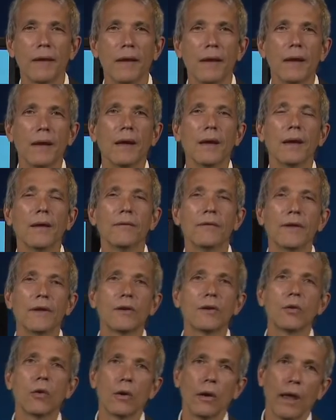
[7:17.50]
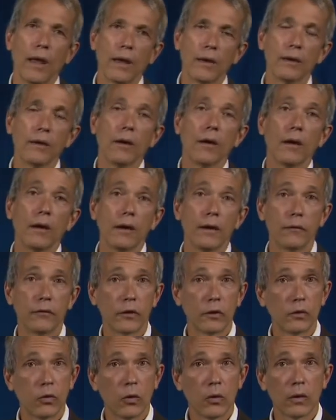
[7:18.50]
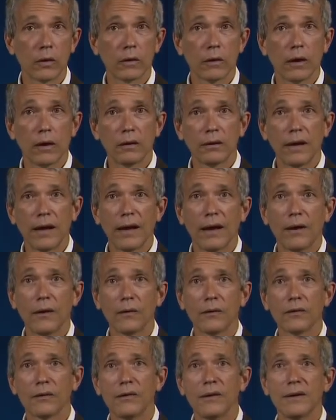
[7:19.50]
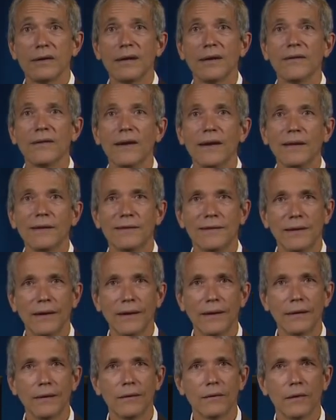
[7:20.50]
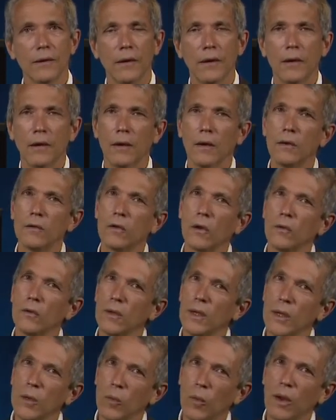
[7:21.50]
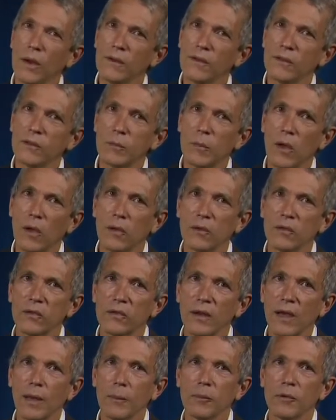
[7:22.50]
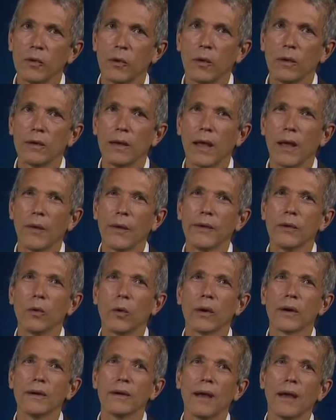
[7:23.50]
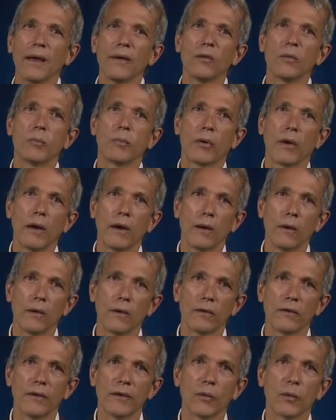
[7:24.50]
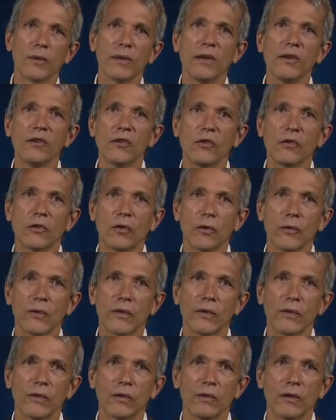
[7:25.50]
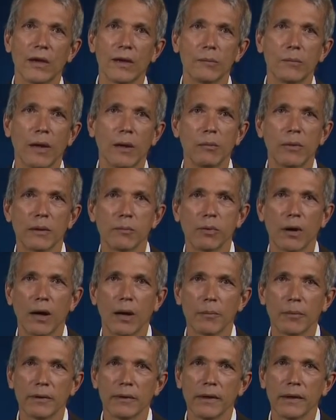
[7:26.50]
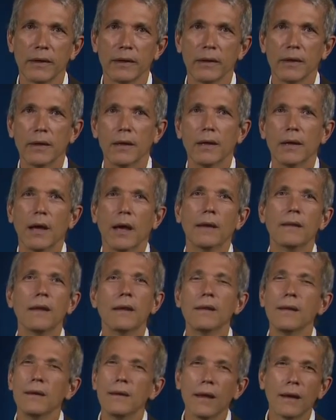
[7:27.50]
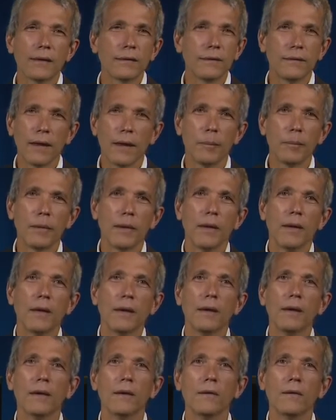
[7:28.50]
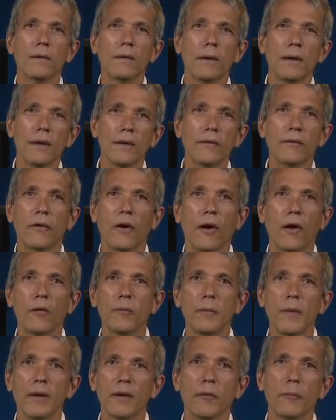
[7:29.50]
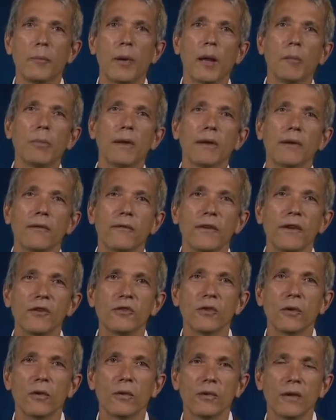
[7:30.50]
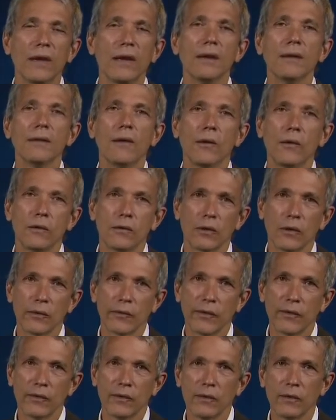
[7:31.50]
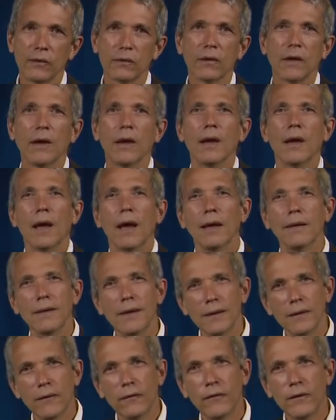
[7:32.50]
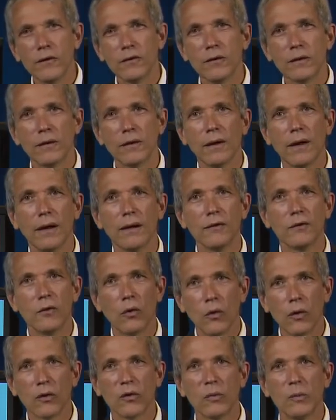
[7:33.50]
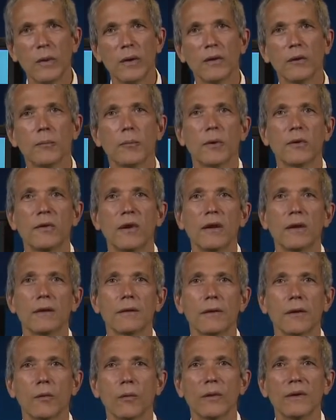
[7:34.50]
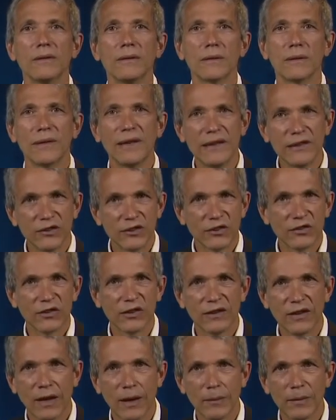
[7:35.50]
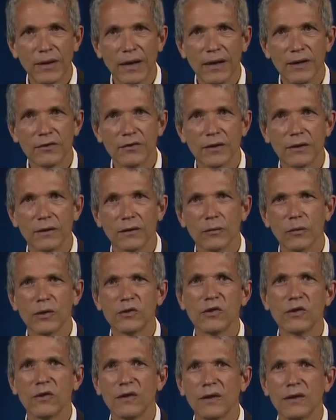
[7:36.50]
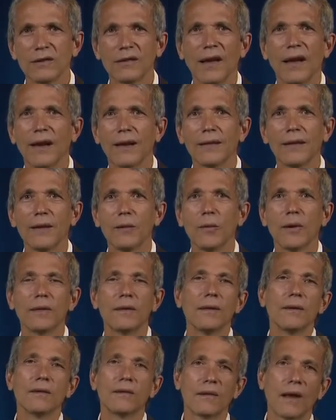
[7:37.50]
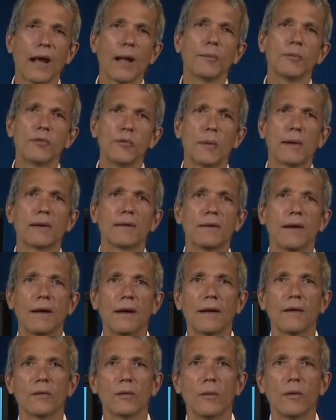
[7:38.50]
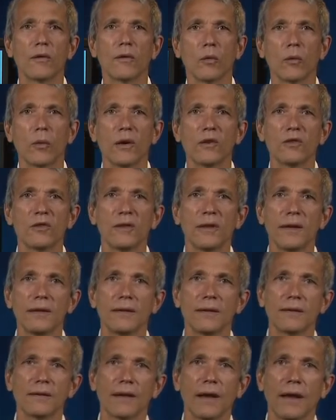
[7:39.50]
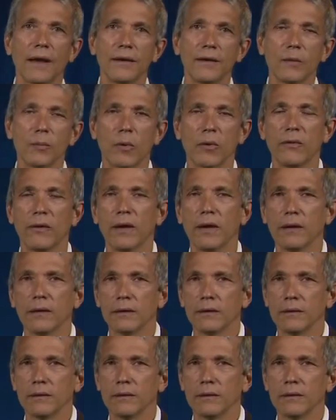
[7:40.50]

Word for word: If the, and if the court allows nativity scenes, it's only one small step to allowing organized prayers and religious services on public property, and then the next step is involvement of public officials in those services. And then official endorsement of particular re religious denominations, which is exactly what the Establishment Clause was originally designed to prevent.